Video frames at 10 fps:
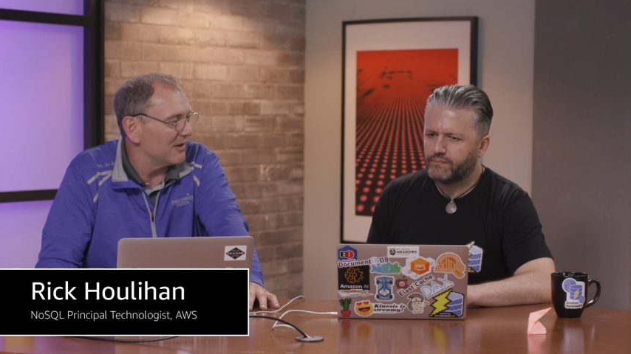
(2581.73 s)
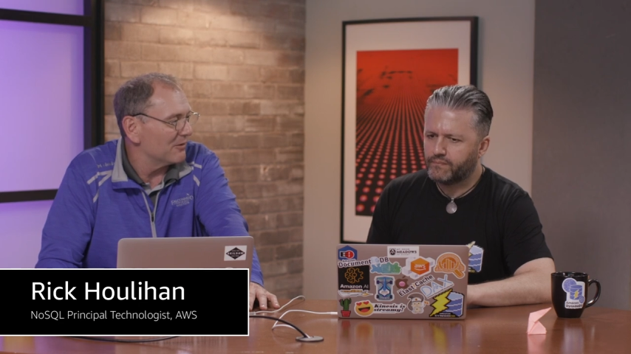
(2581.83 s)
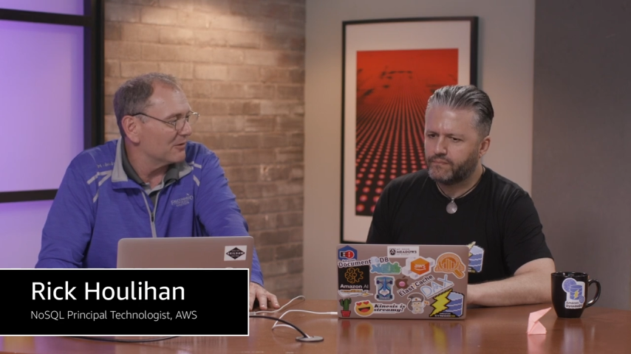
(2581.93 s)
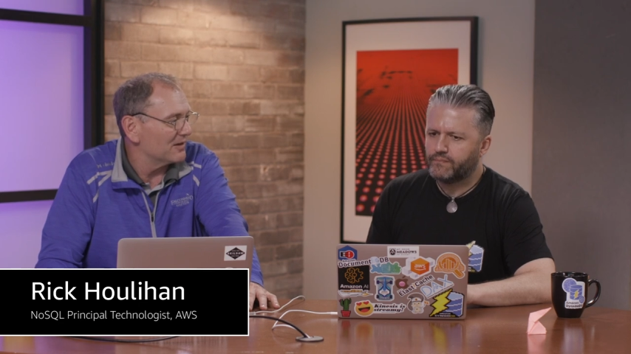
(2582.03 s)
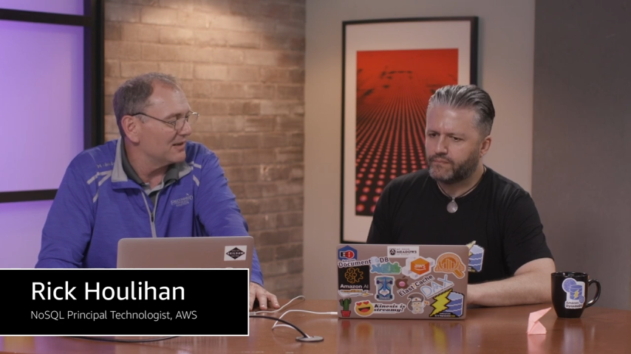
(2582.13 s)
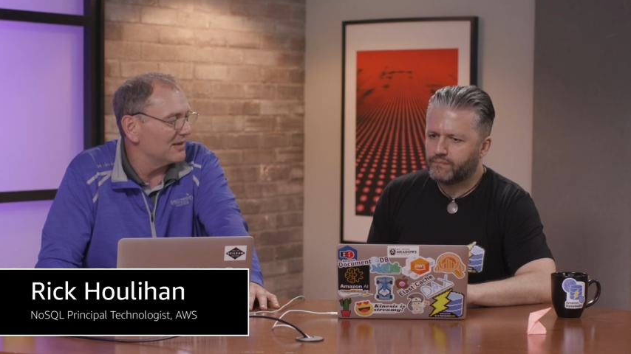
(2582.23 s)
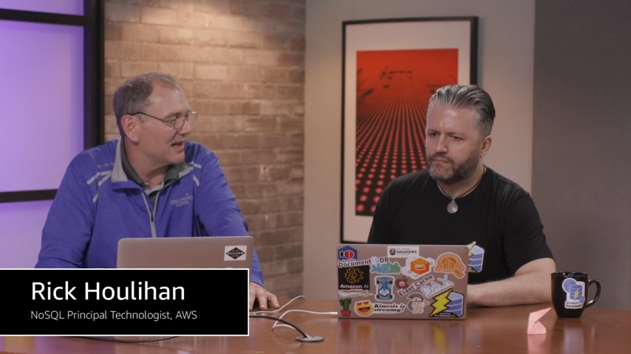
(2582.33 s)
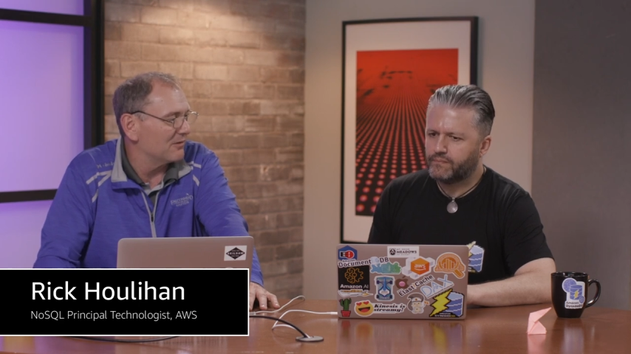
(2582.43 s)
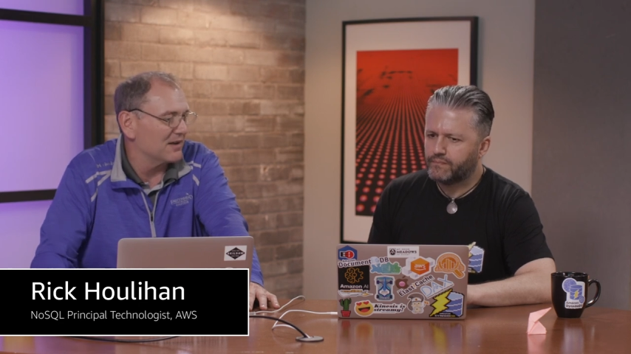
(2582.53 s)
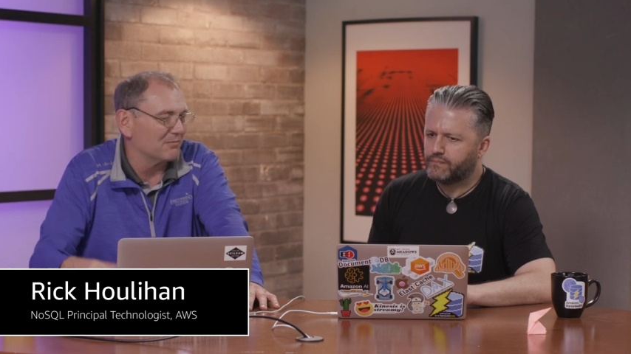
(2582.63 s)
Speaker 1: I would only need I
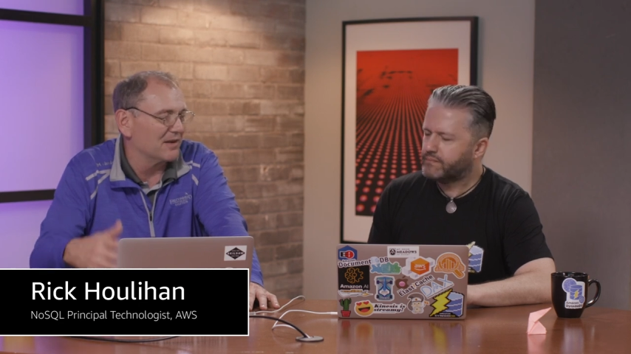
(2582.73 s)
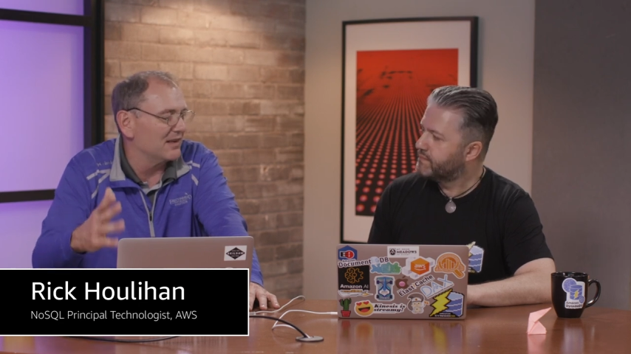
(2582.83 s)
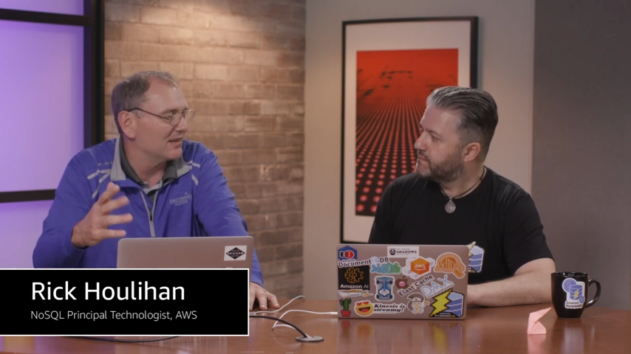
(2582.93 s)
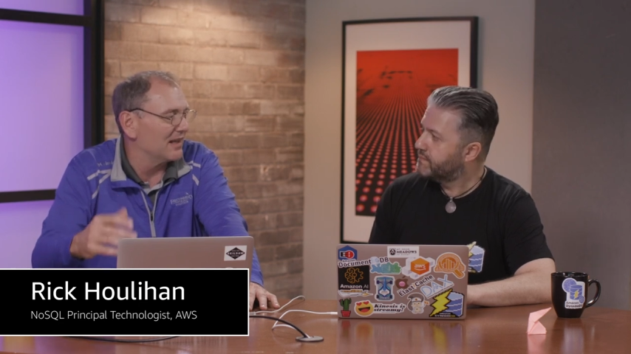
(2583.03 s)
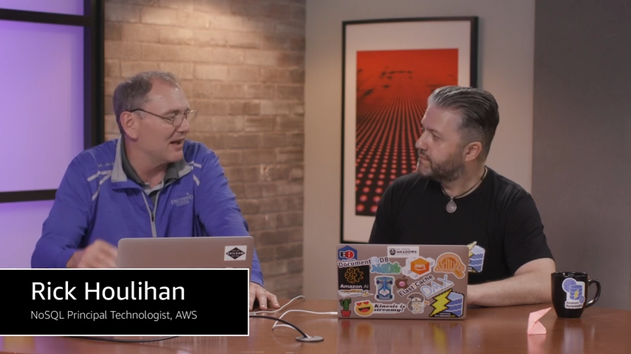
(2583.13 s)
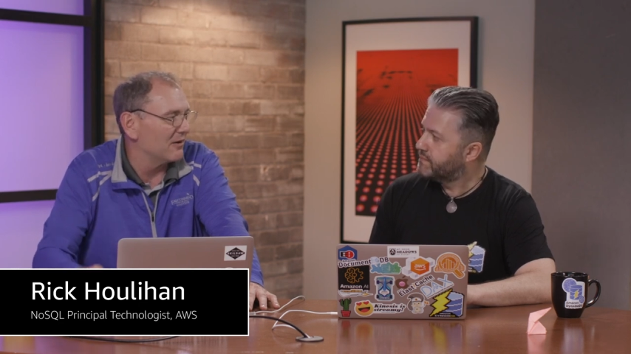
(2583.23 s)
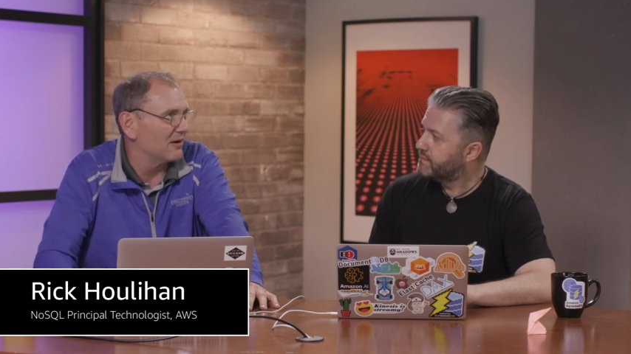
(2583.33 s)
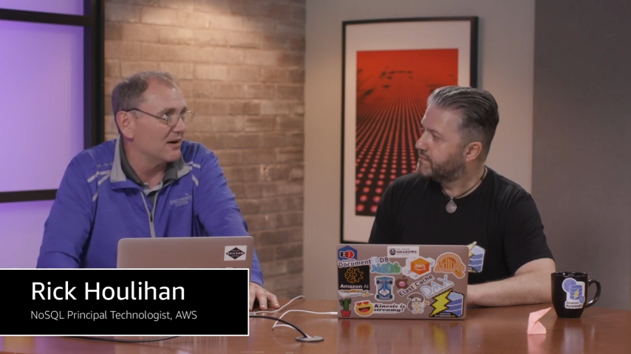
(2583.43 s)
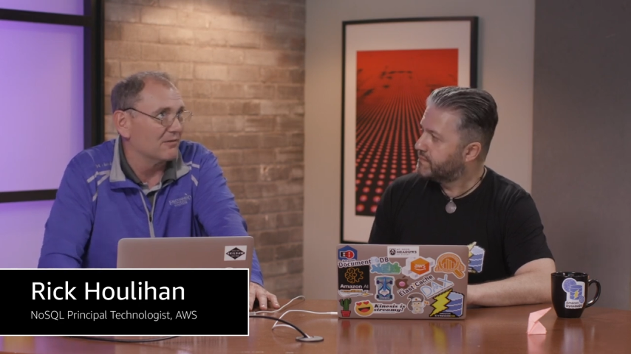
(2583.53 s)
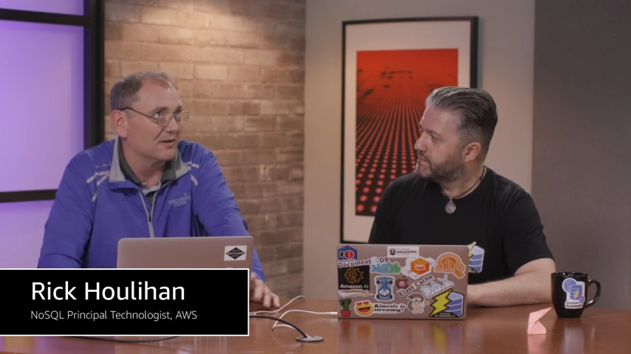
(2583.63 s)
would update the counter
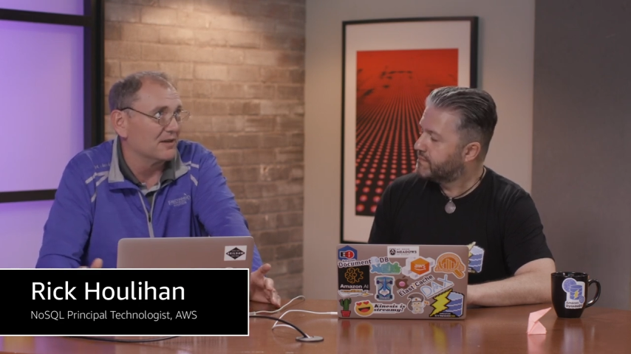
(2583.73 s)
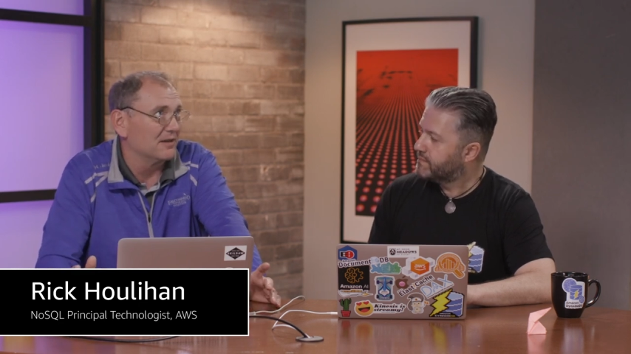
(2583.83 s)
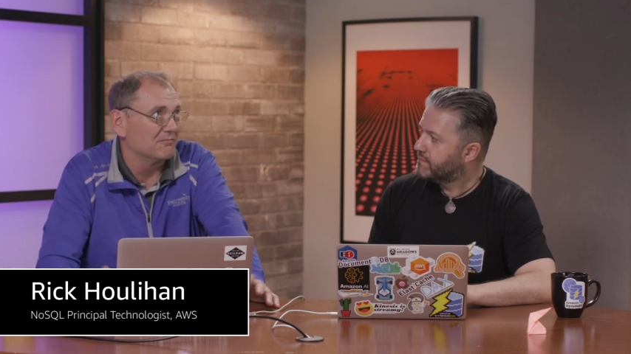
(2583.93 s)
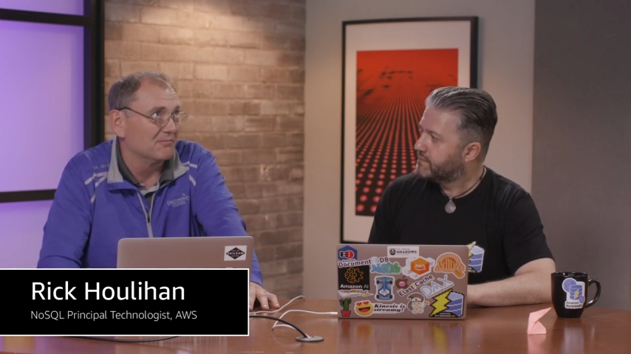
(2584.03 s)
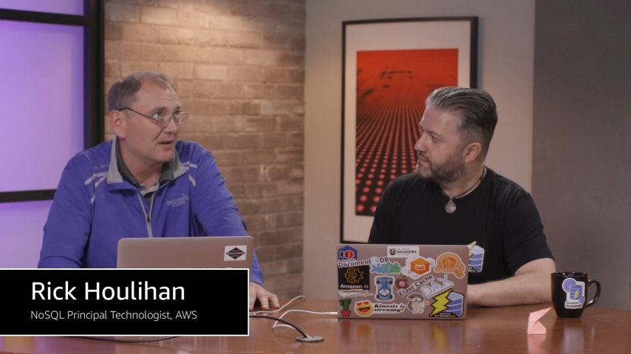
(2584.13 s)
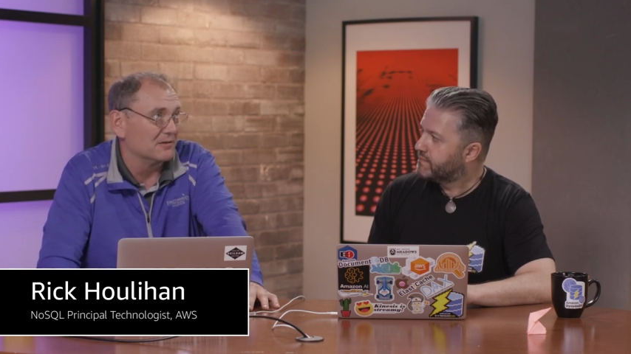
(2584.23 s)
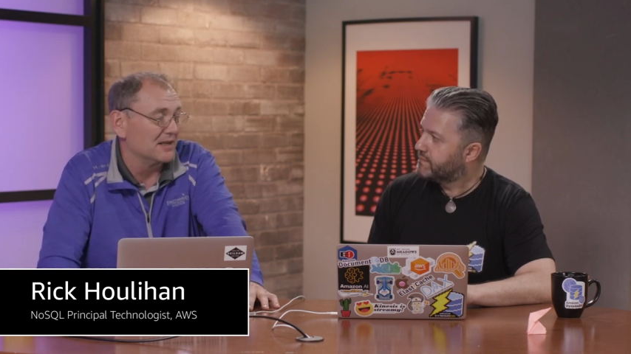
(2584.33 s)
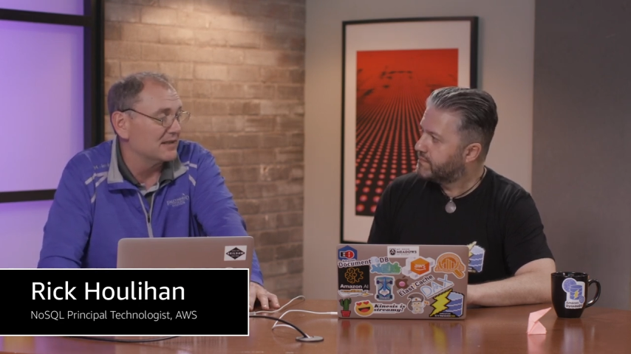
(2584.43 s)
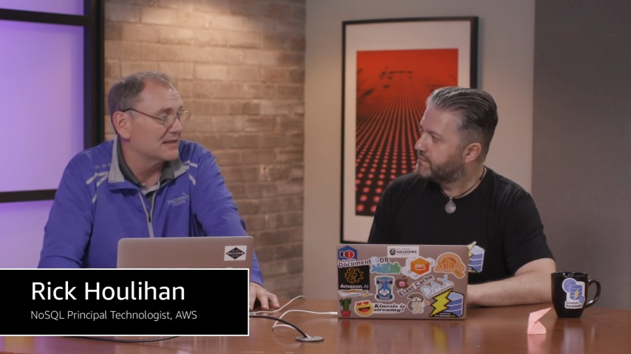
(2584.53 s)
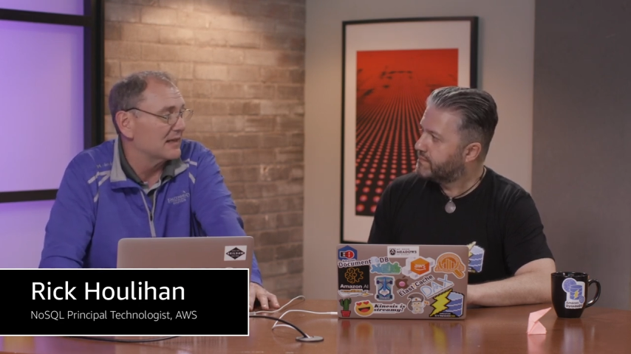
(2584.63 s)
every you know
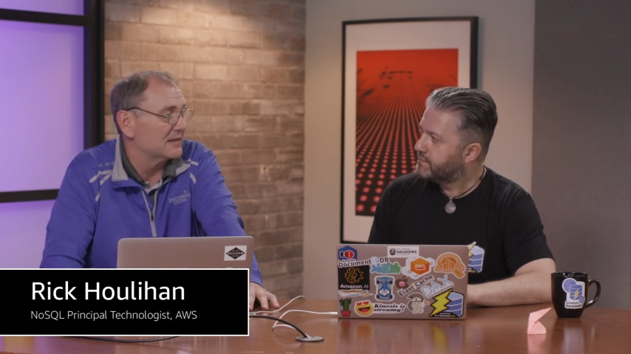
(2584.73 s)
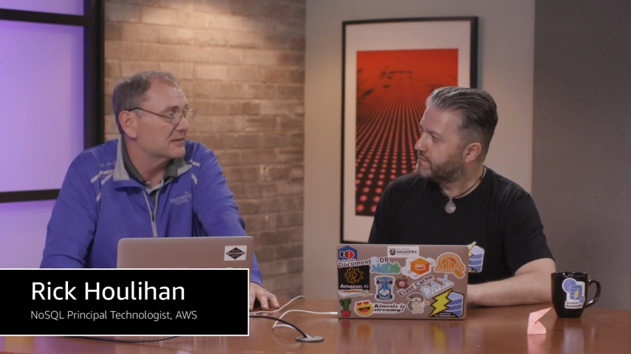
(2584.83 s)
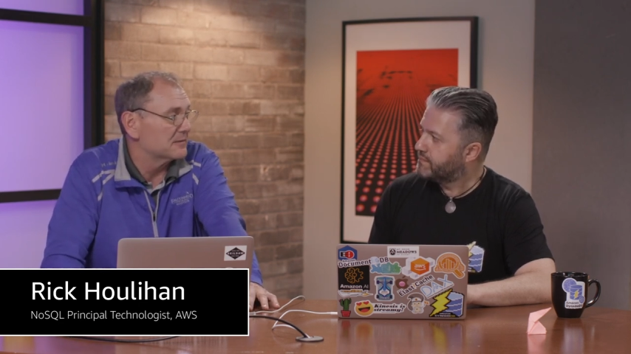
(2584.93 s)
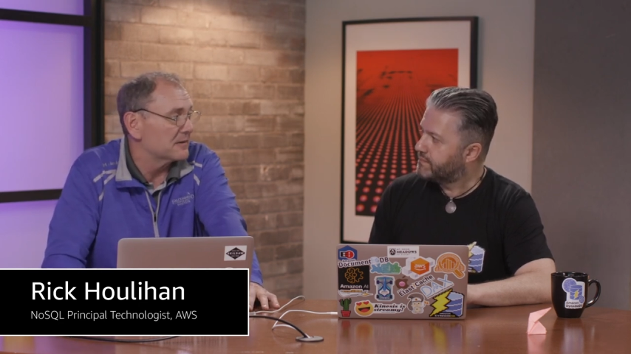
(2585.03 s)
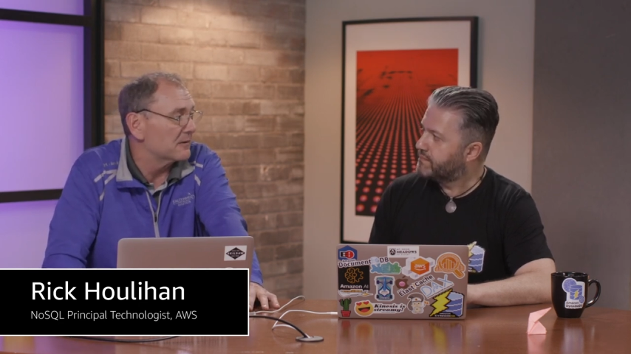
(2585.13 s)
10 seconds or so,